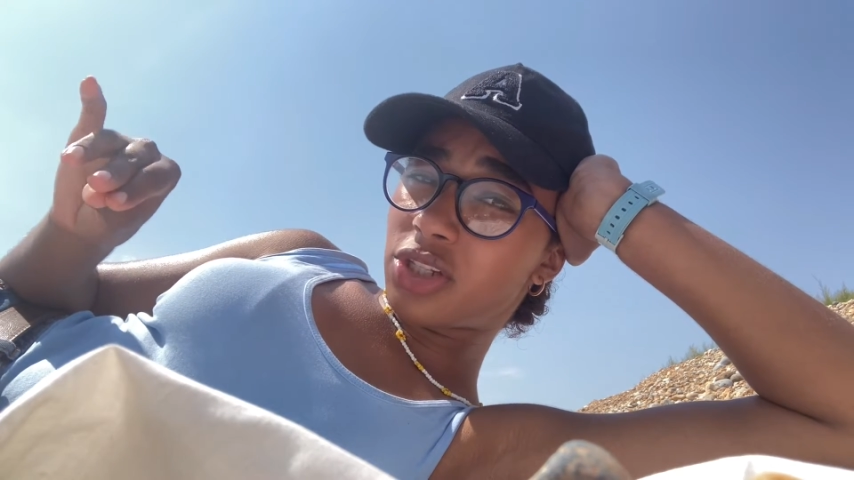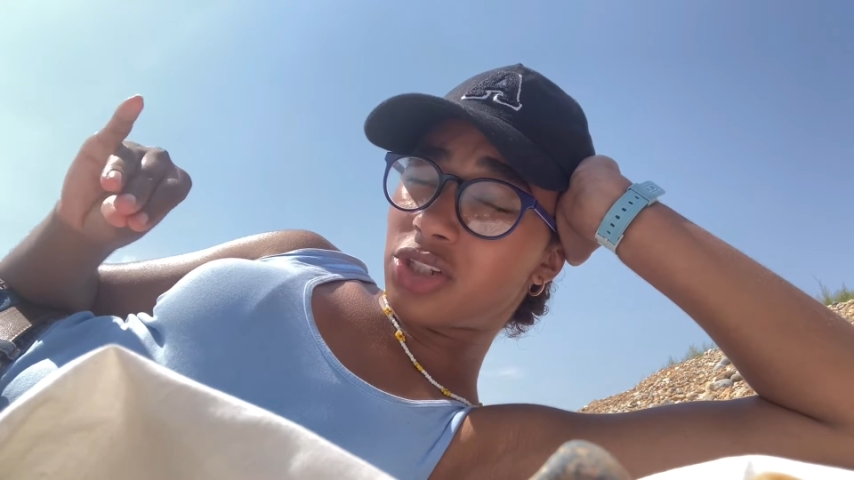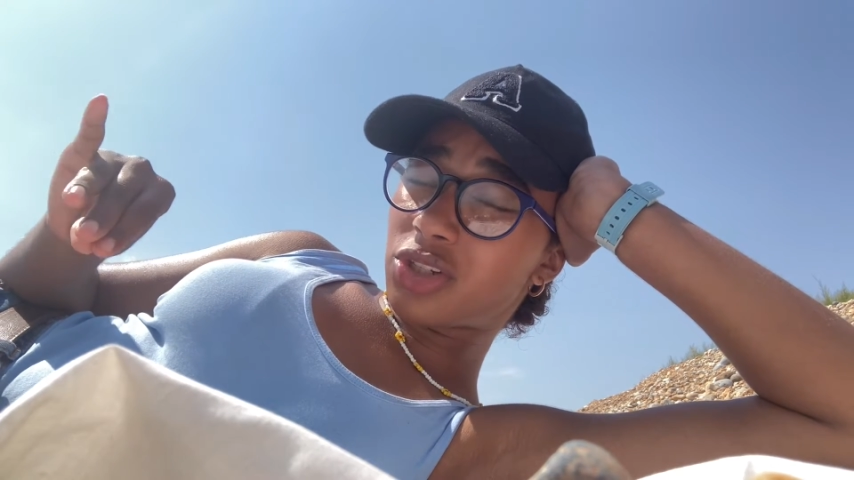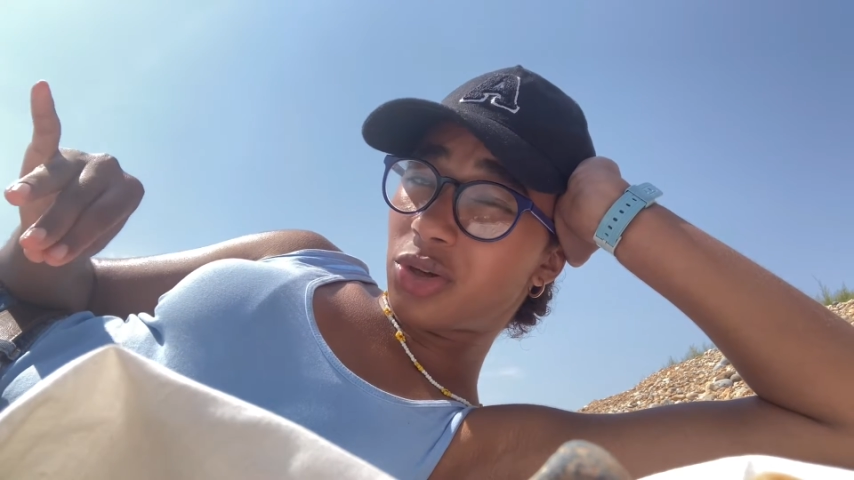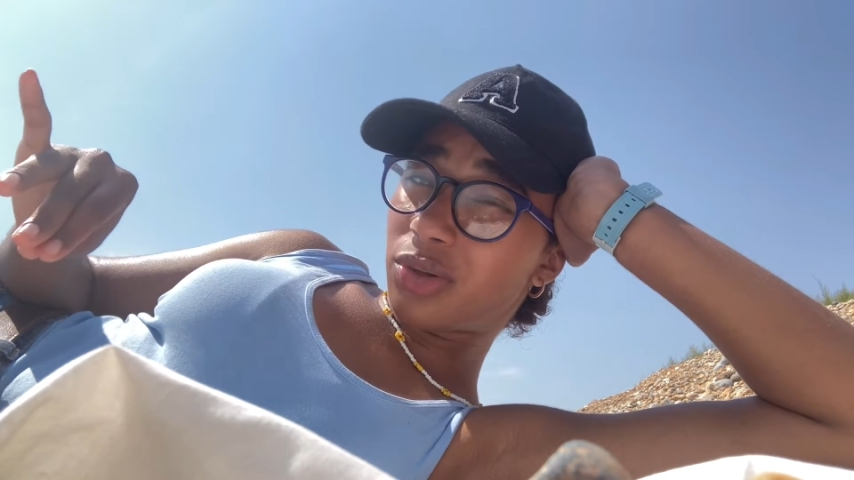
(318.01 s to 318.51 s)

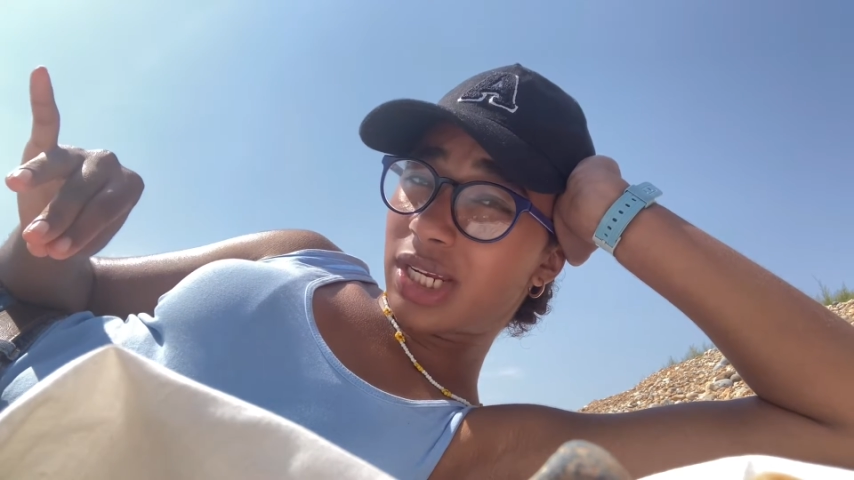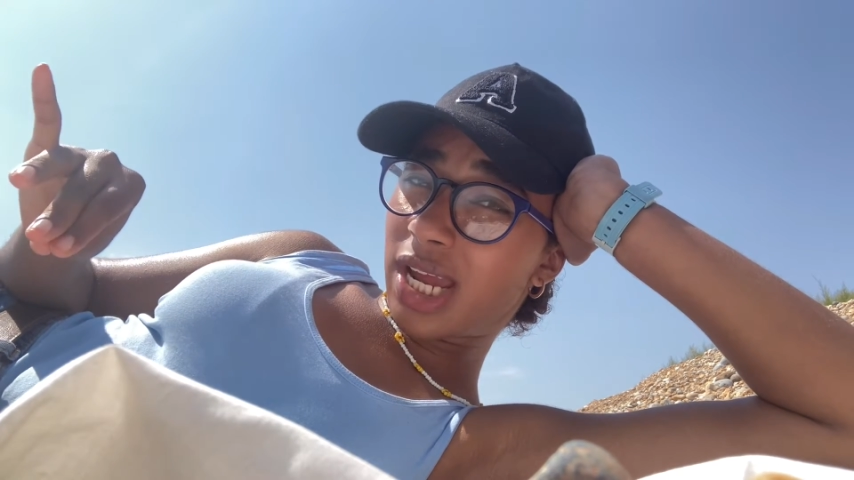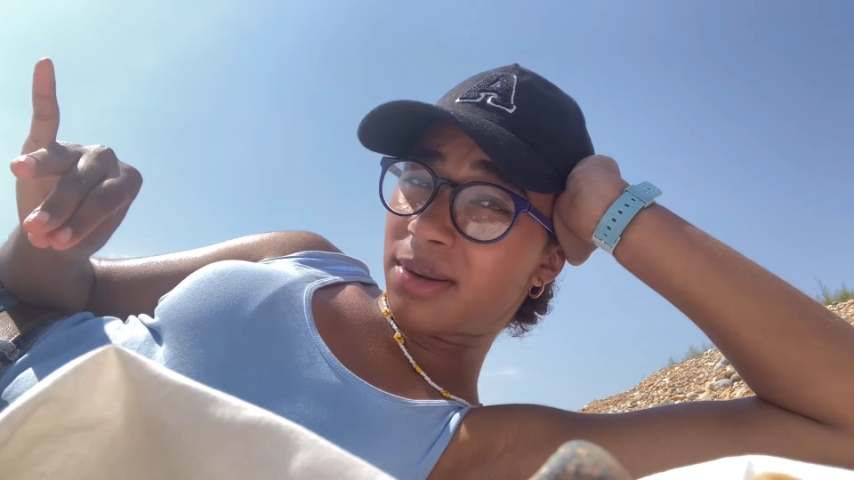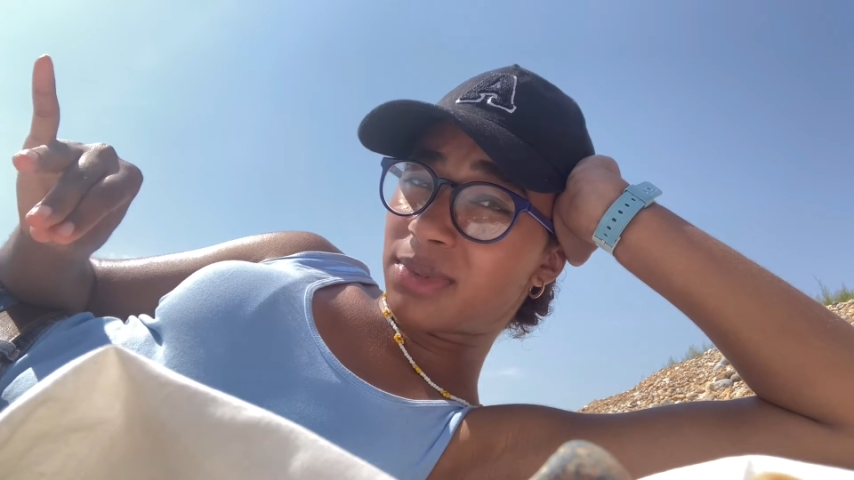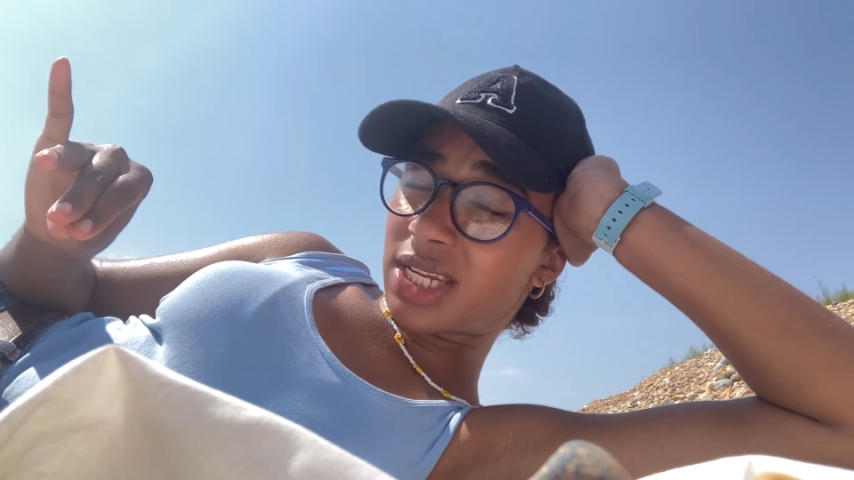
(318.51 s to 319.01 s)
school
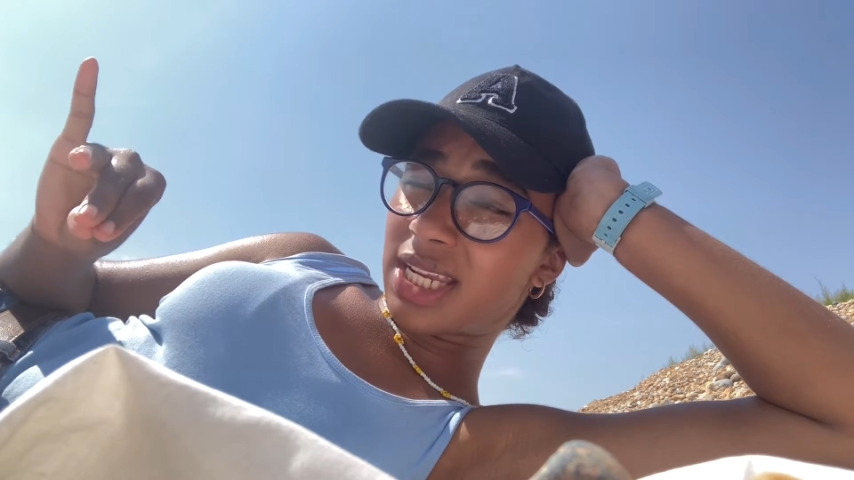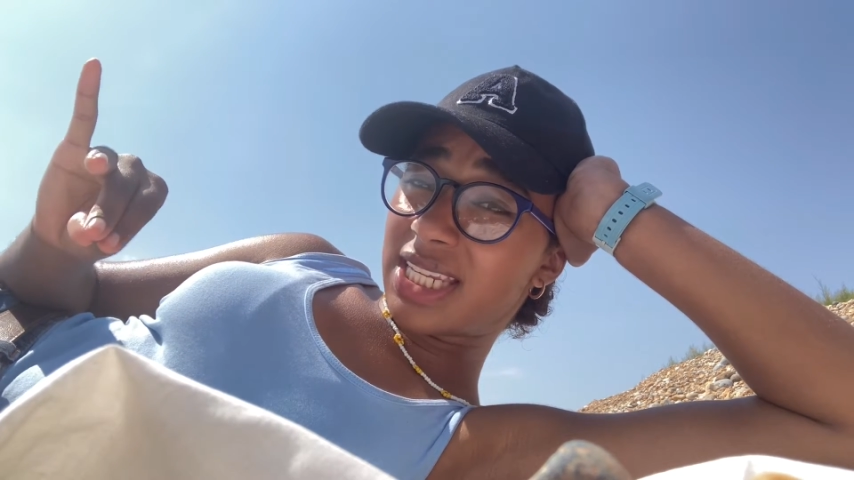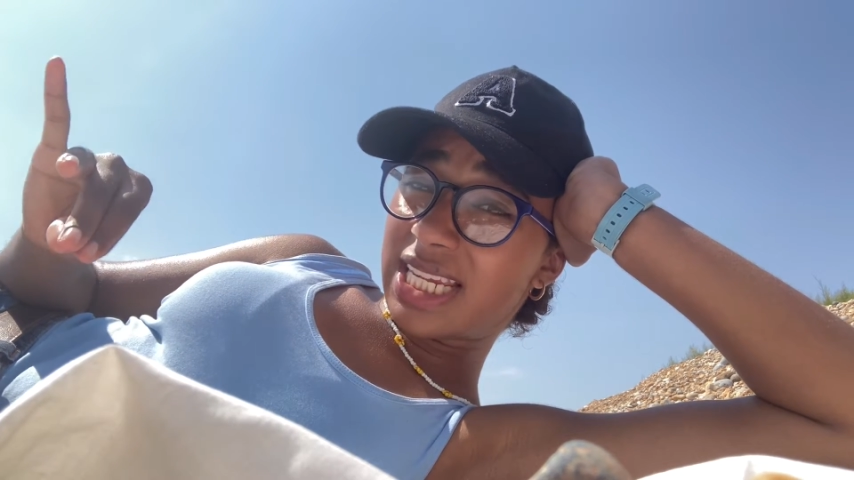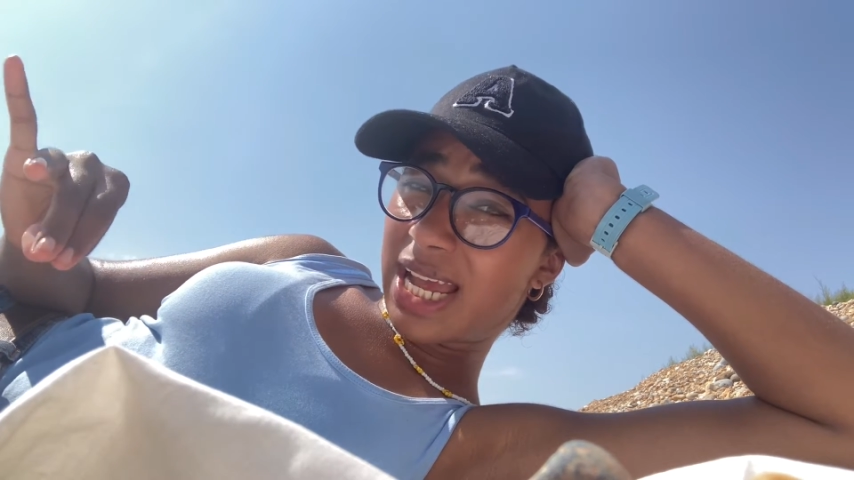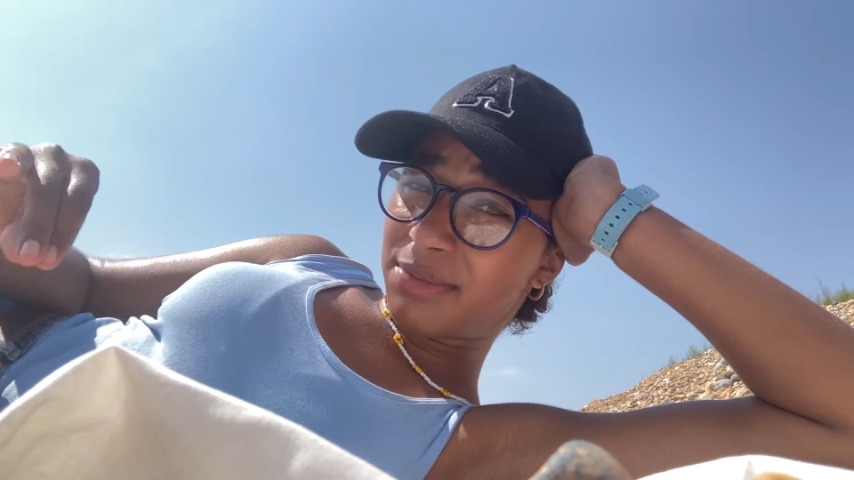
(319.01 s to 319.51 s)
times and
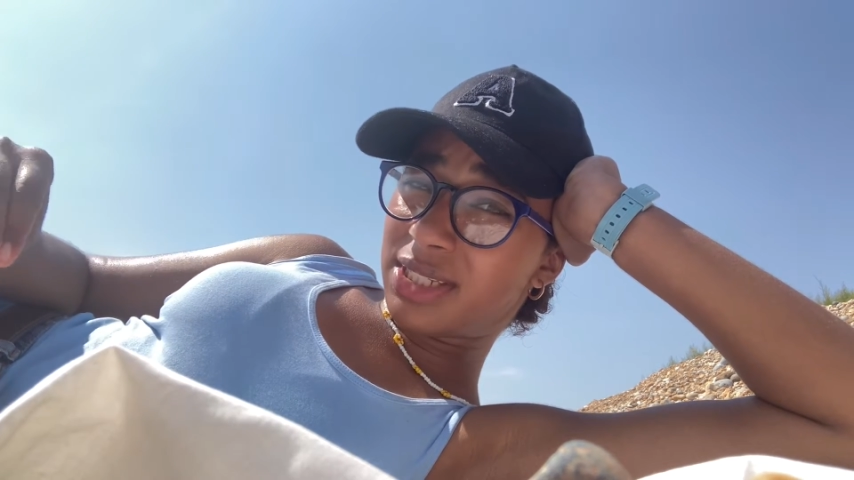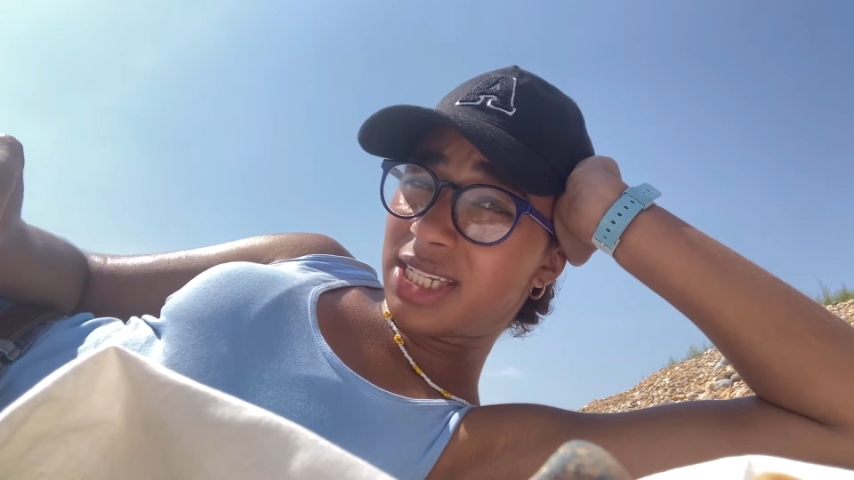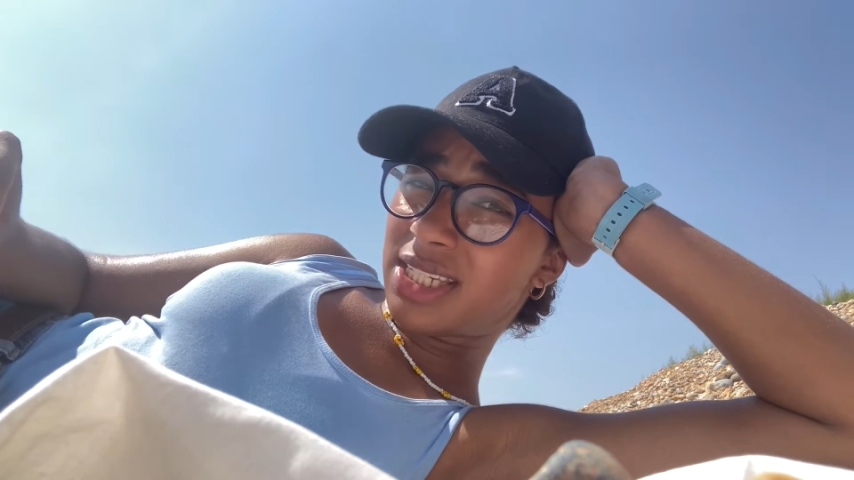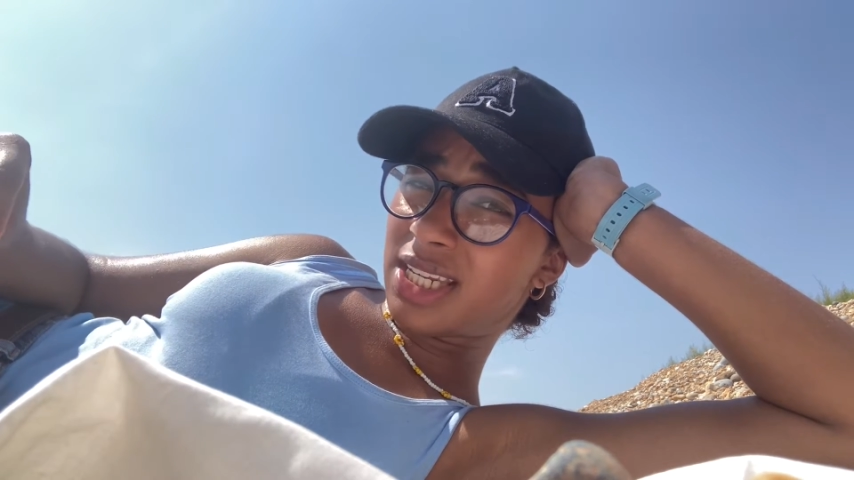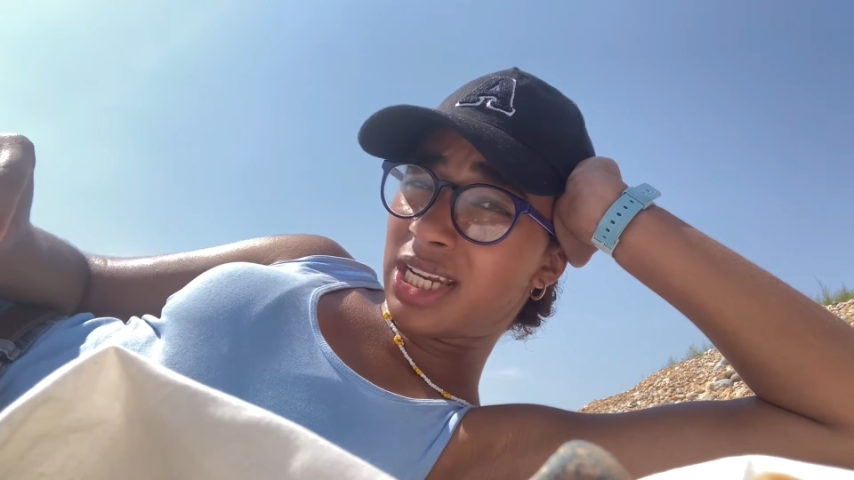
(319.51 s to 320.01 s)
exam
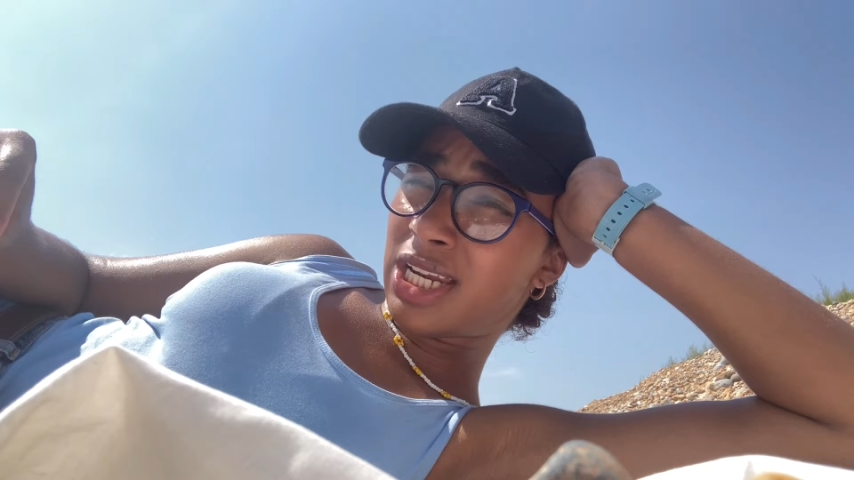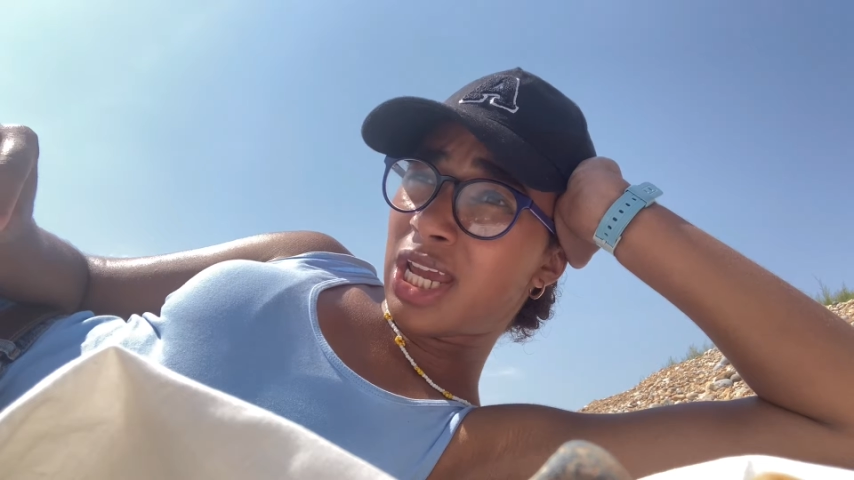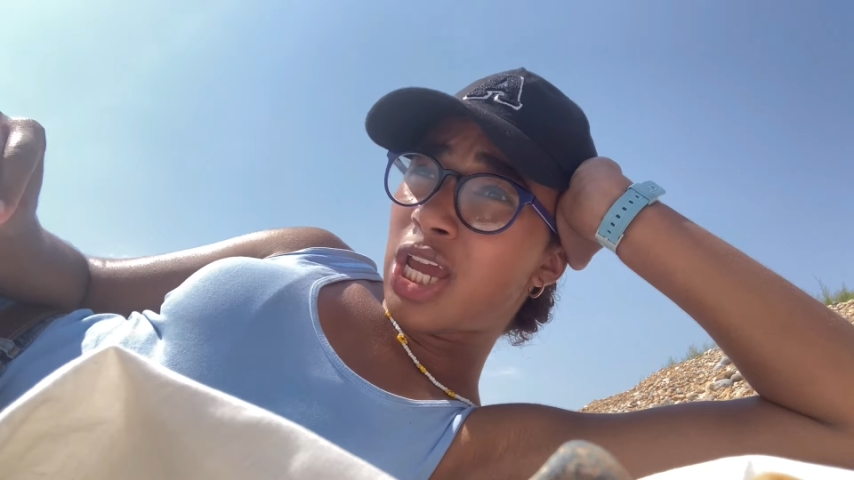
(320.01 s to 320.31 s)
season,